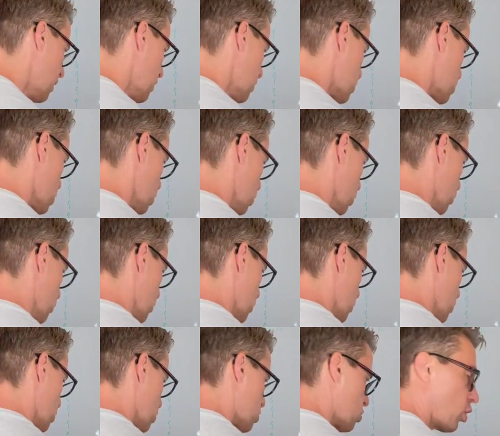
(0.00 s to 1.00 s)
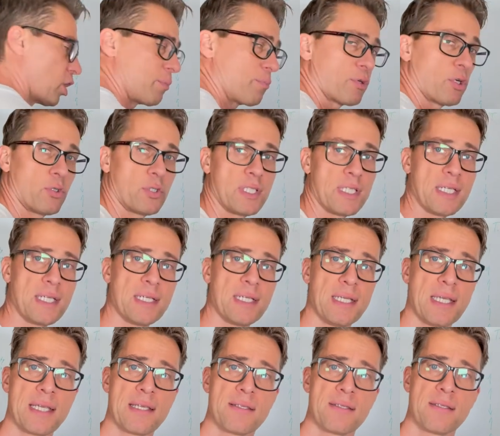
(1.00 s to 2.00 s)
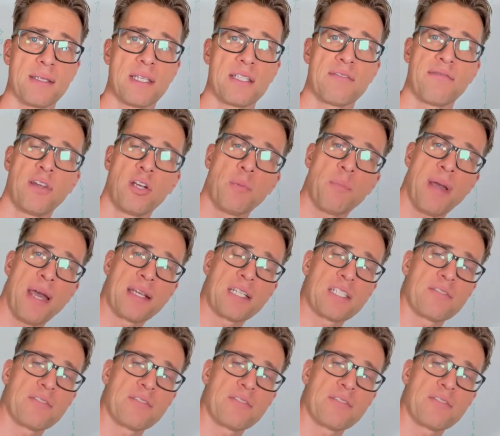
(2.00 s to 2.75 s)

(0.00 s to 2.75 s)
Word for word: So soy protein is, is very bad.